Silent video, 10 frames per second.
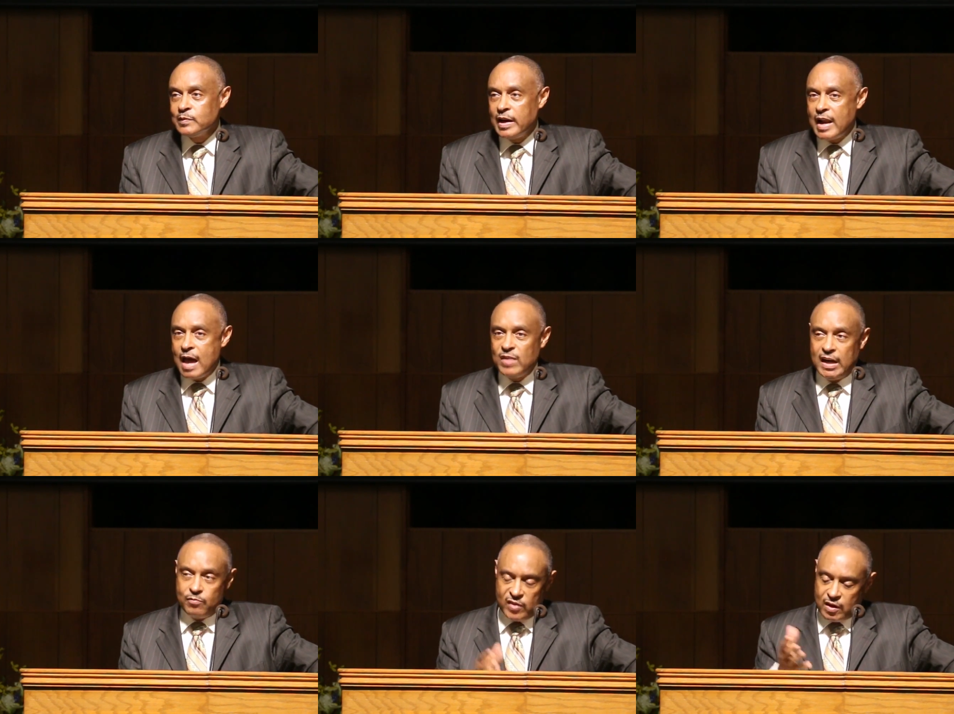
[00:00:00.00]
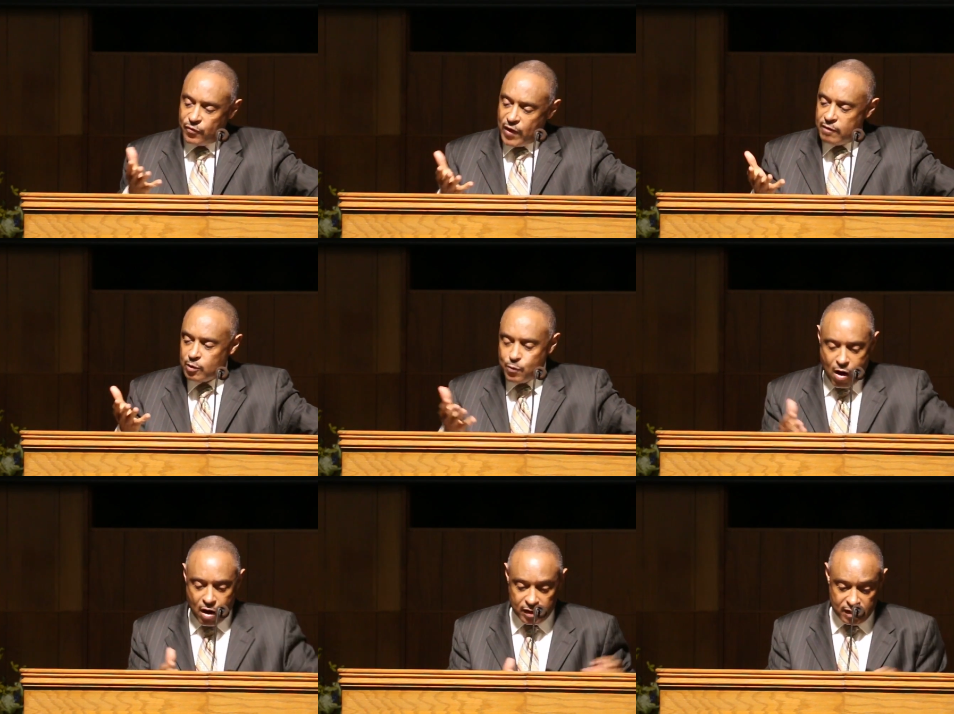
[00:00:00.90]
And I'm eating the favorite
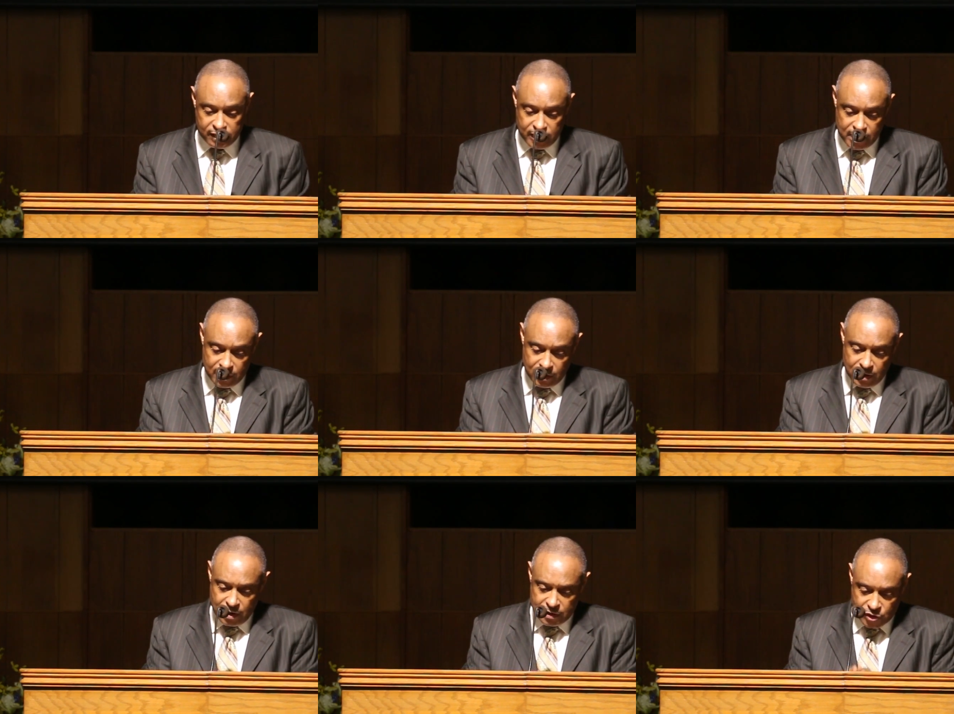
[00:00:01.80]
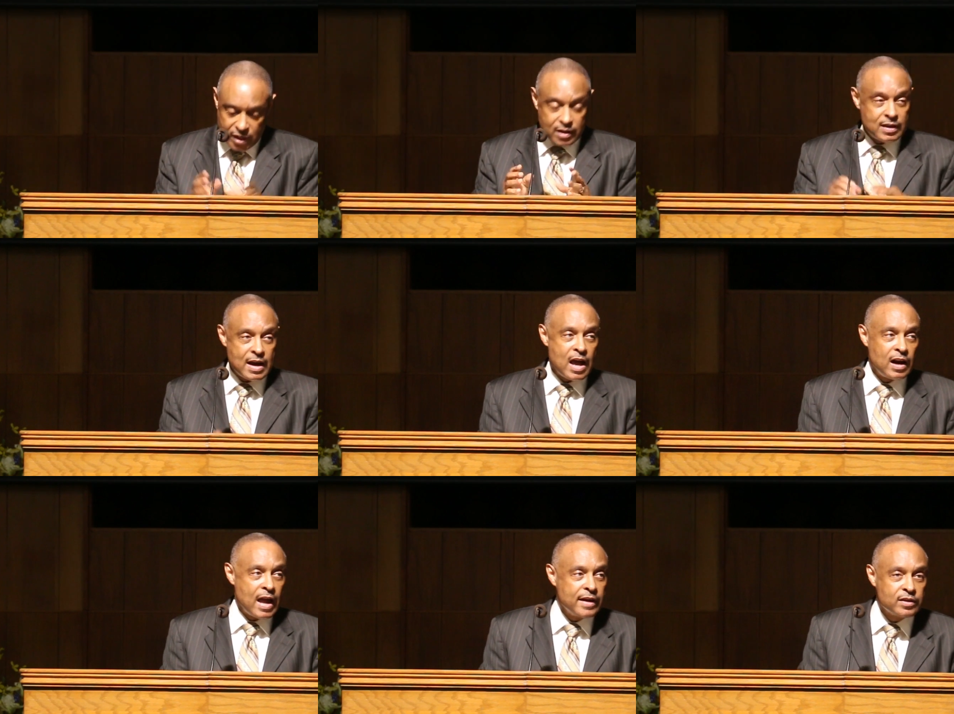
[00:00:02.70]
part of the chicken that I
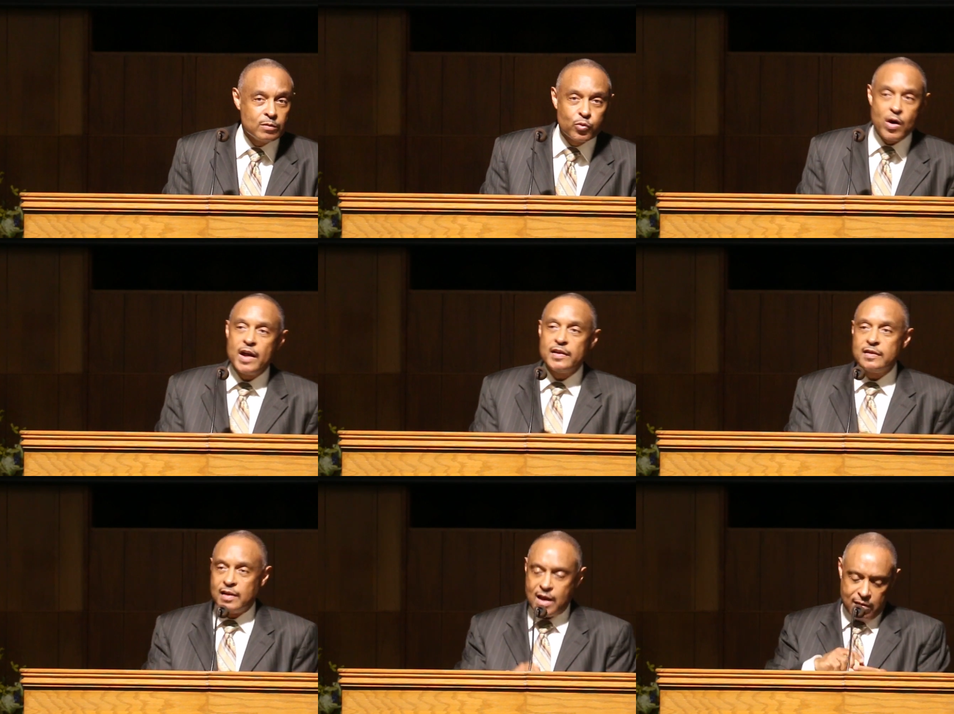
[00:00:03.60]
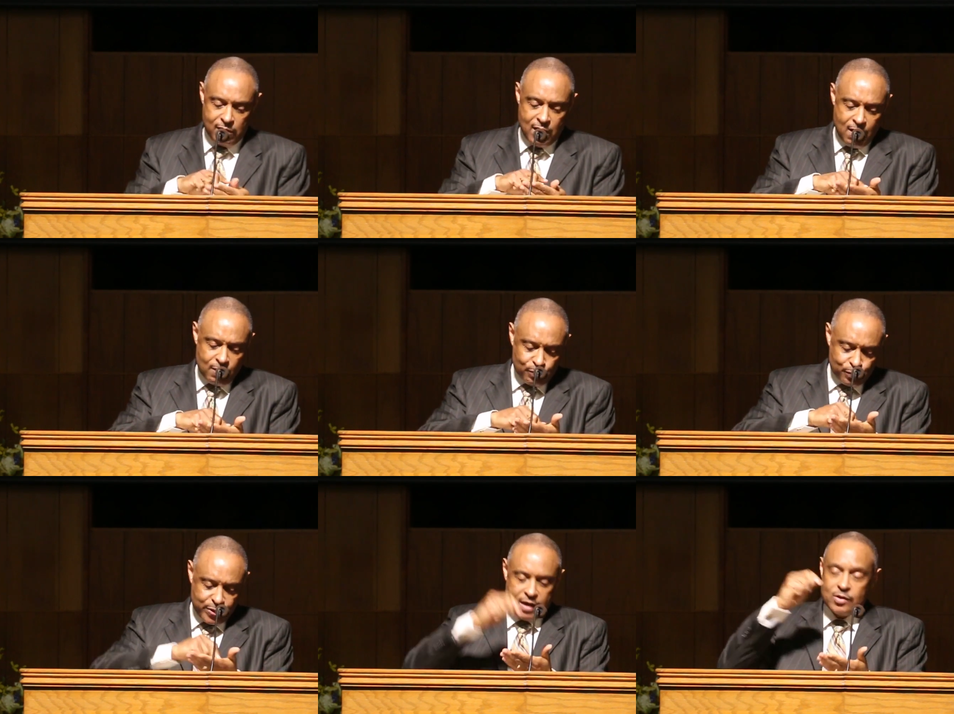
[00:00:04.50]
like, the breast, and I
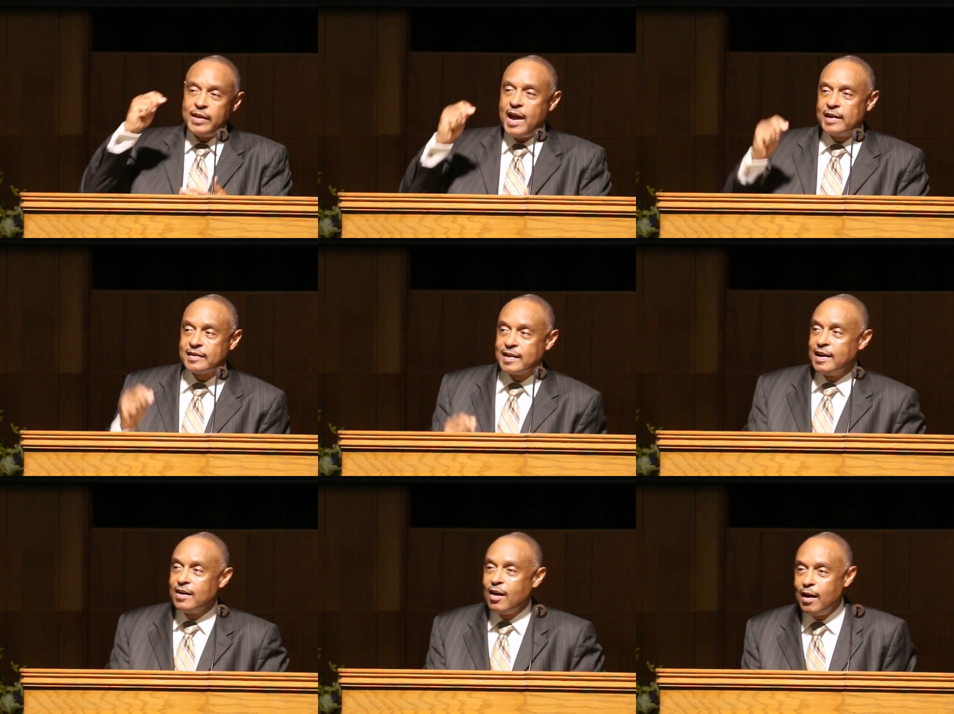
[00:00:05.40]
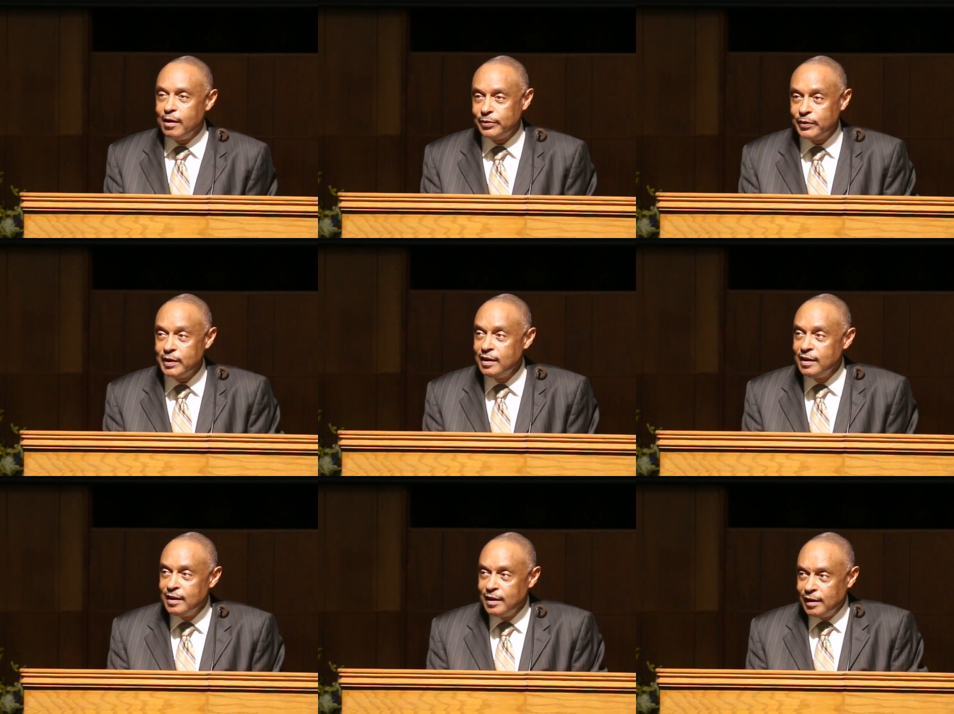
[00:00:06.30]
peel that skin off,
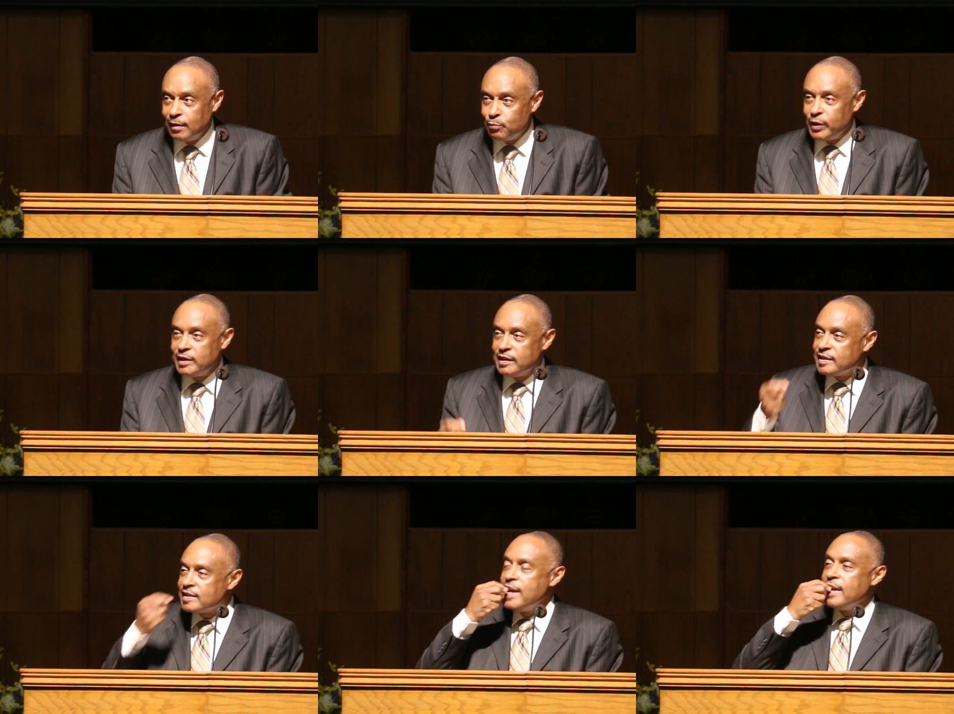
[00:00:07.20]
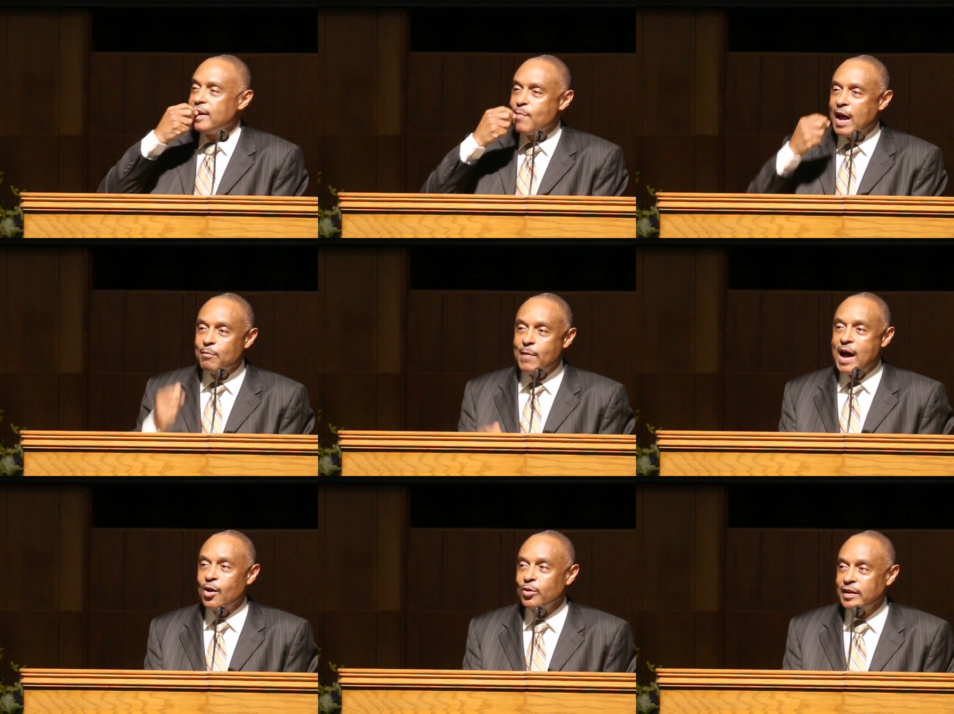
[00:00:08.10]
and put the skin in my
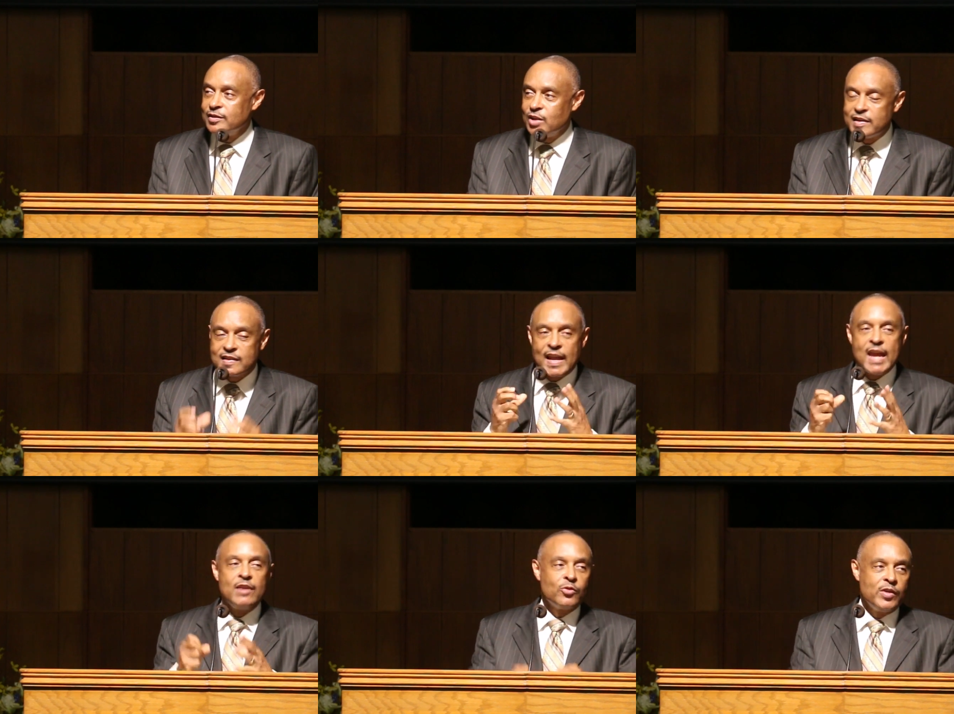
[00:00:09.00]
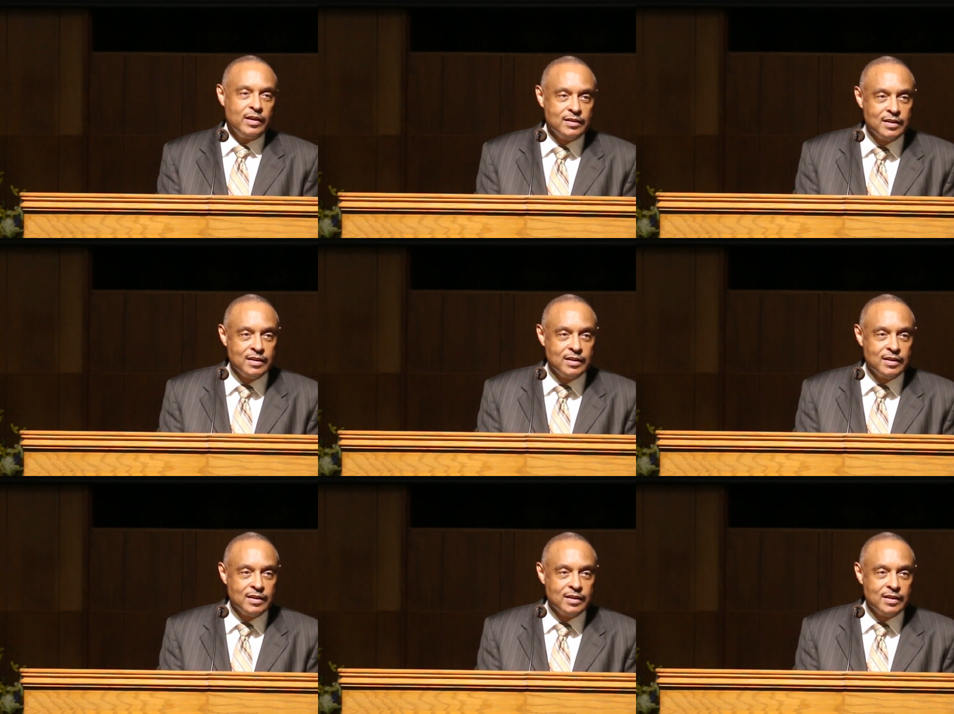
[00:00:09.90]
mouth and just savor it.